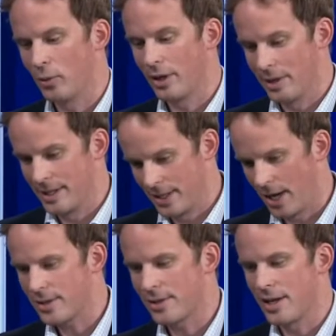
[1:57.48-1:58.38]
well, it
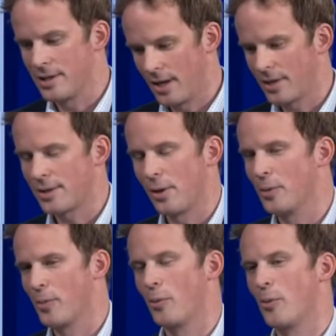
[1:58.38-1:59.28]
does solve
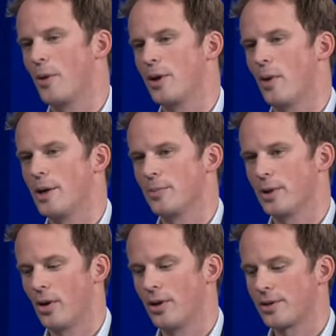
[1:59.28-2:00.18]
the problem in many ways
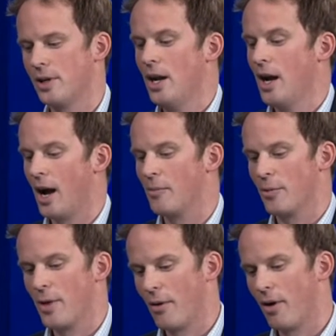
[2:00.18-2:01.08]
because
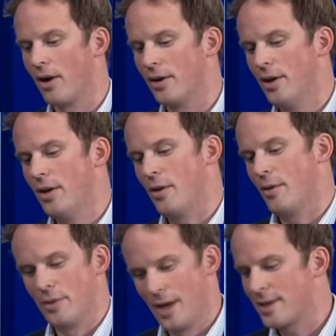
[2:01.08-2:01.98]
there are
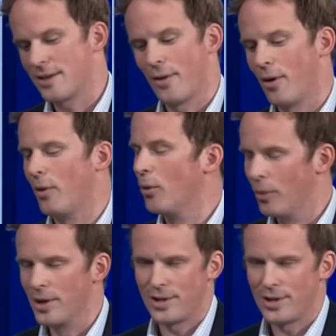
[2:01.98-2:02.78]
always